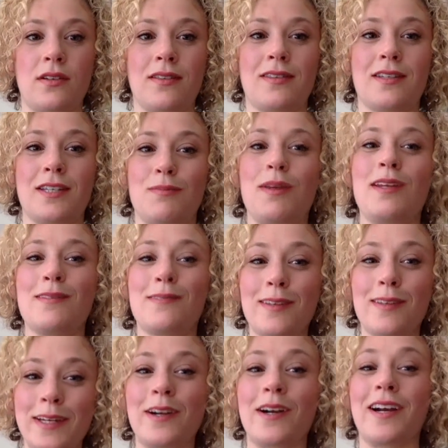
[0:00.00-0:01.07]
The speed of the
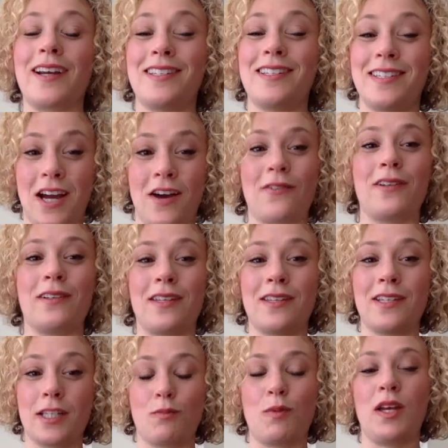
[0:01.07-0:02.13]
leader is definitely
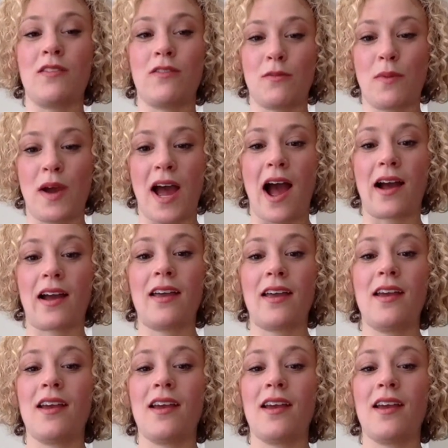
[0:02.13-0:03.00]
the speed of the pack.